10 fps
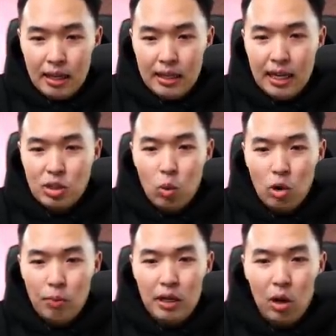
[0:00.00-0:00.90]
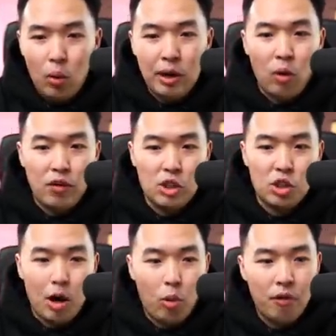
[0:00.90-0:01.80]
Yes, we'll be going over
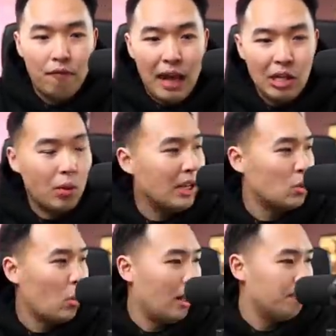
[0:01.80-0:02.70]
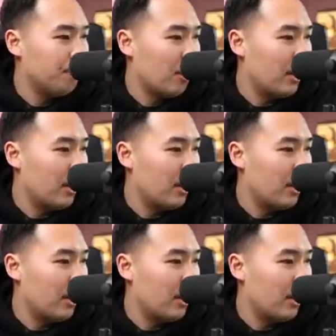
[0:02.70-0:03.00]
starboard value as well.